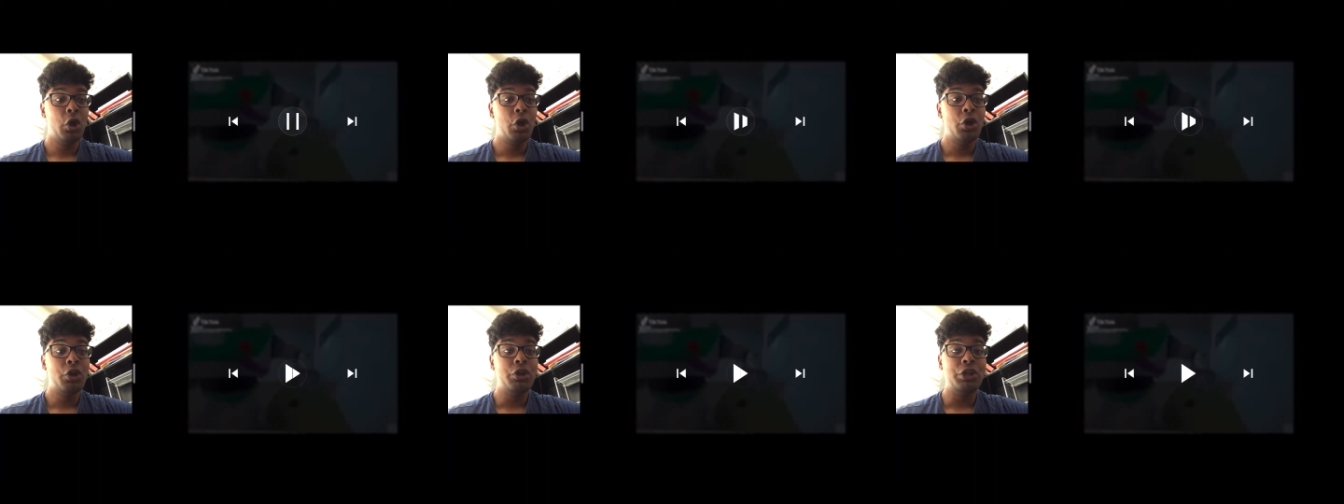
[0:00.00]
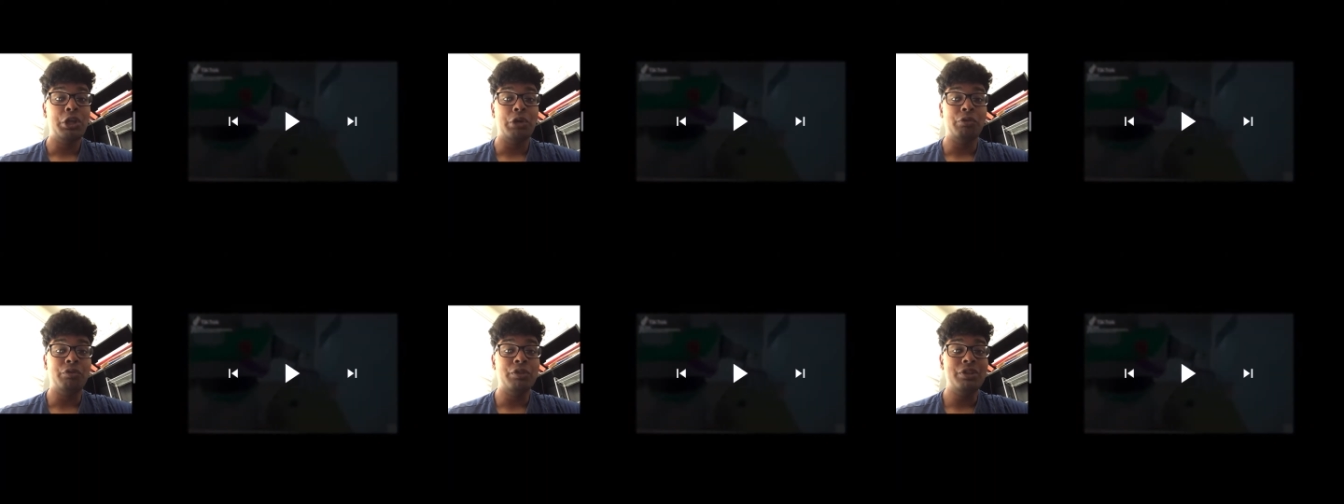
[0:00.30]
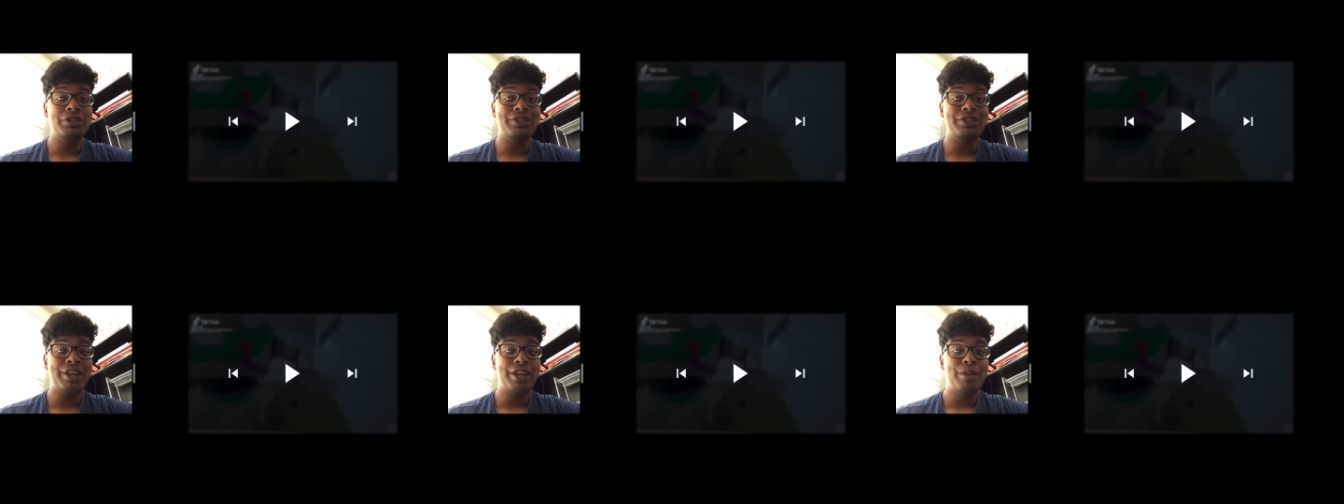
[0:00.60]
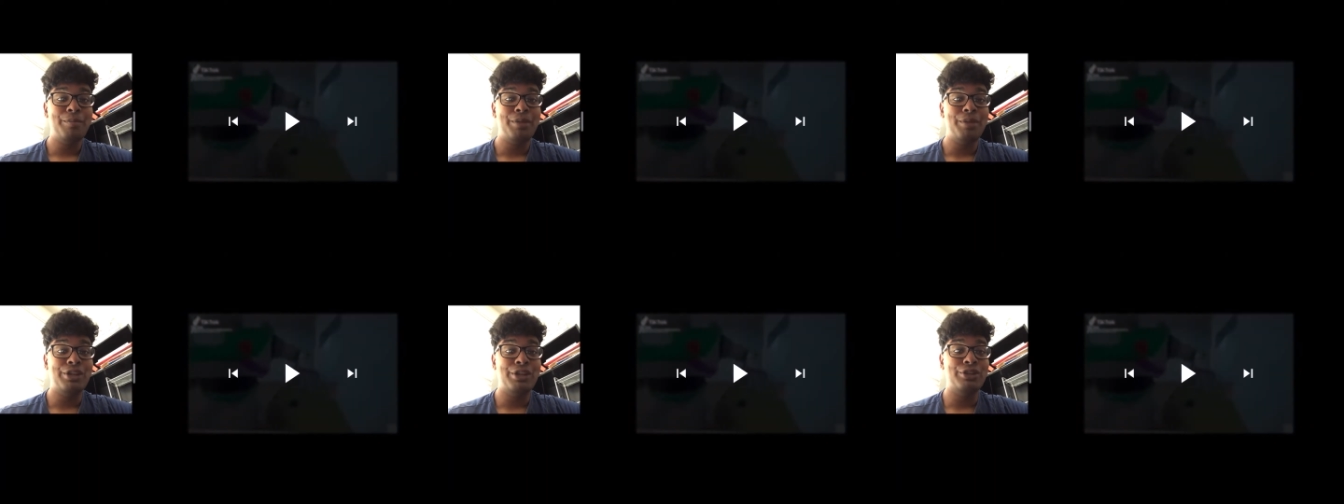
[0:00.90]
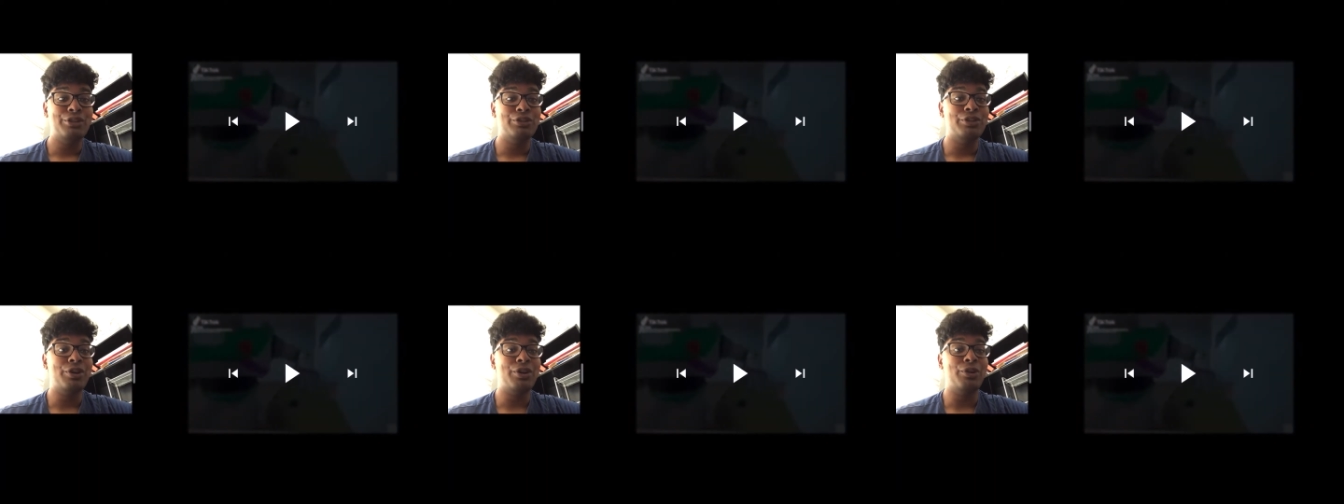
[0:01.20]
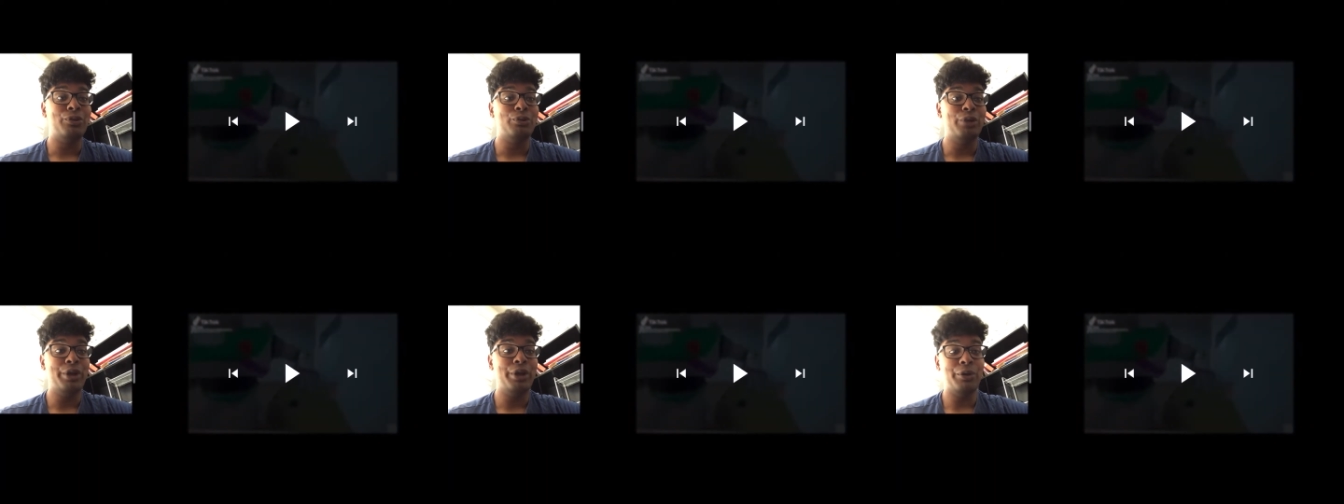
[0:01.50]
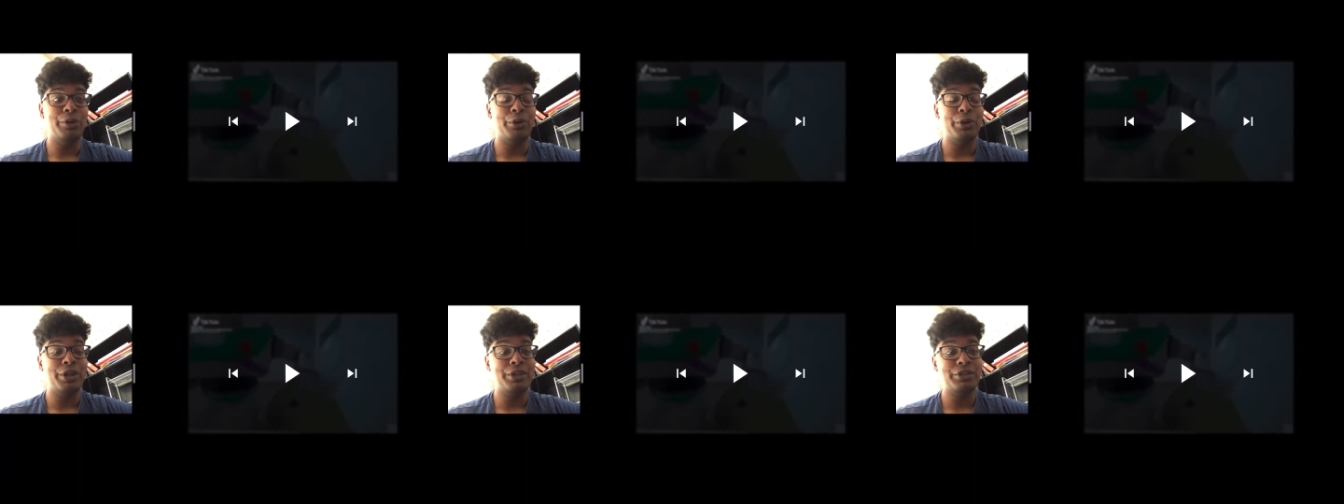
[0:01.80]
Yo, this animation's
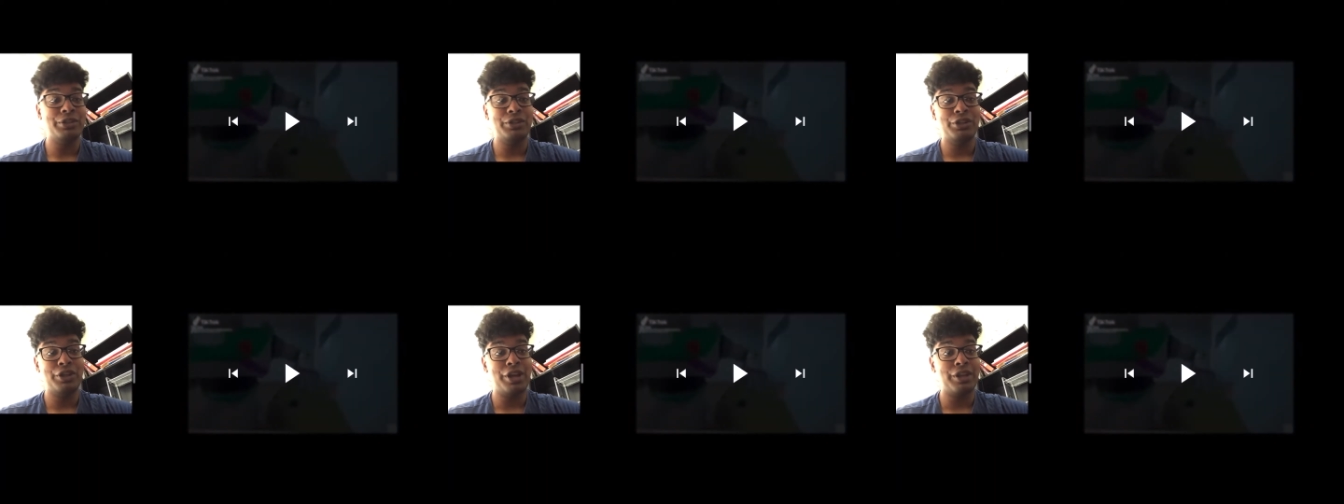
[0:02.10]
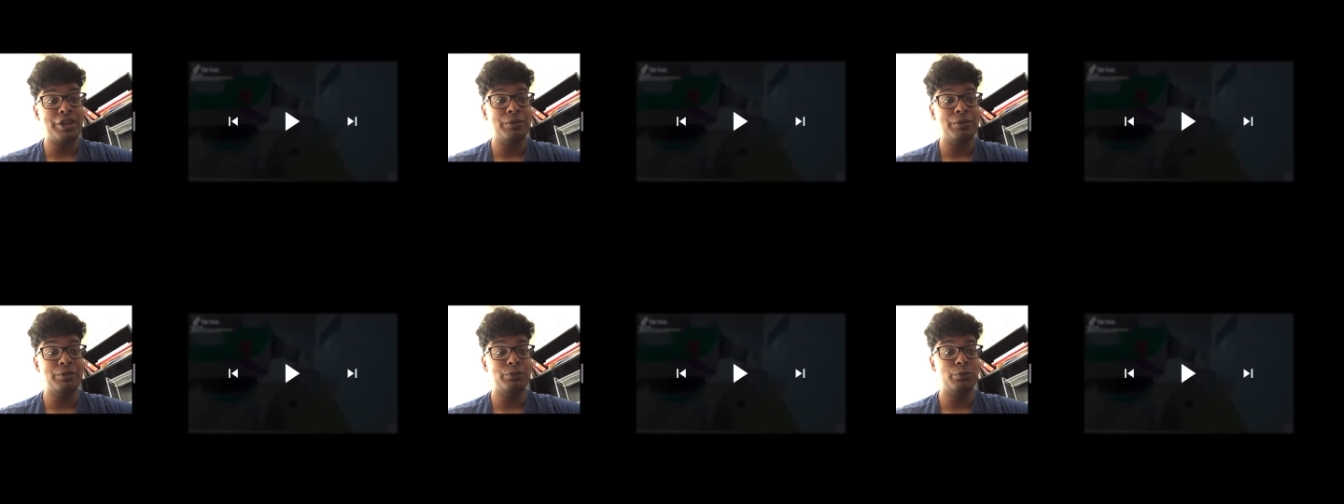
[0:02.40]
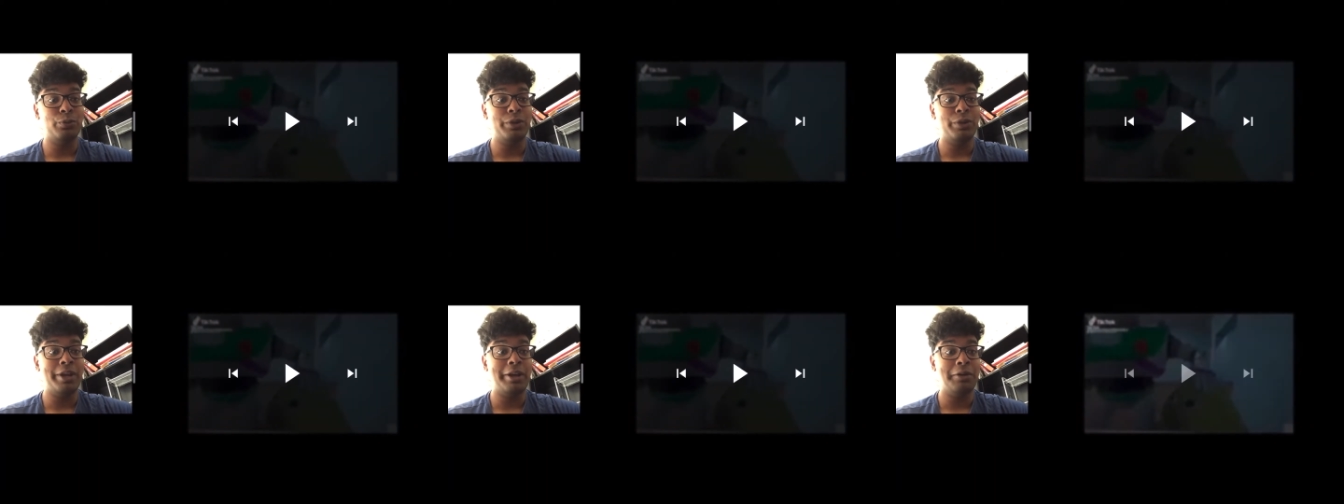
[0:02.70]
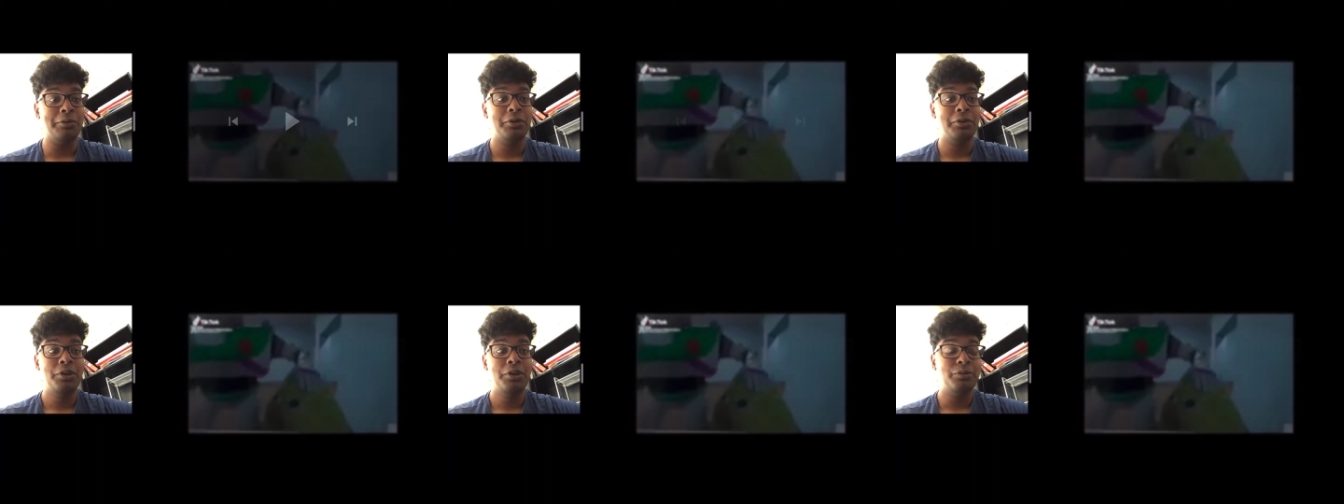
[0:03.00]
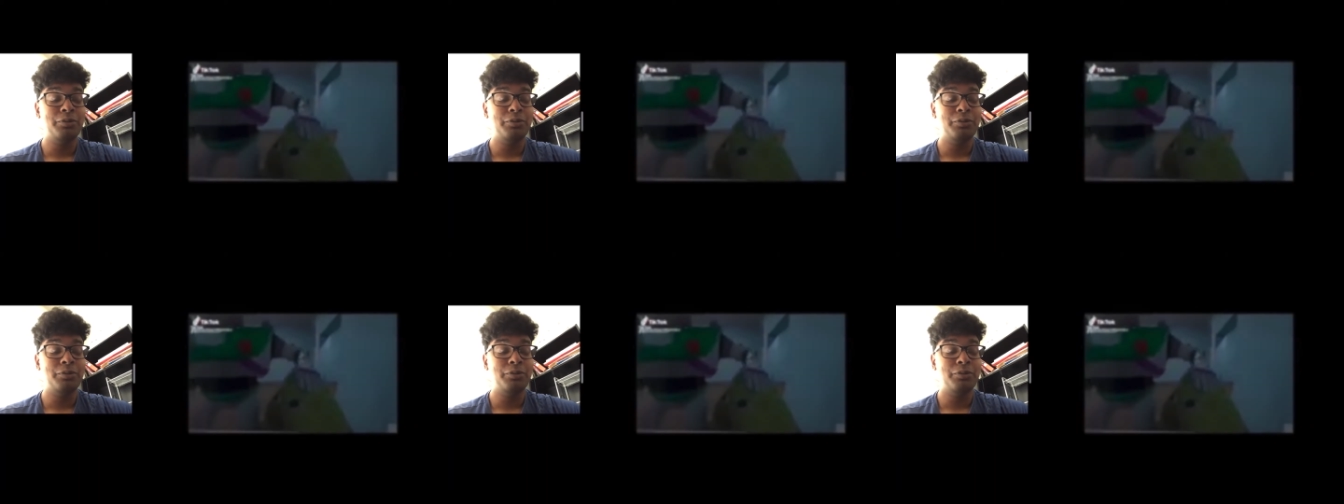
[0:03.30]
hilarious. Check this one out.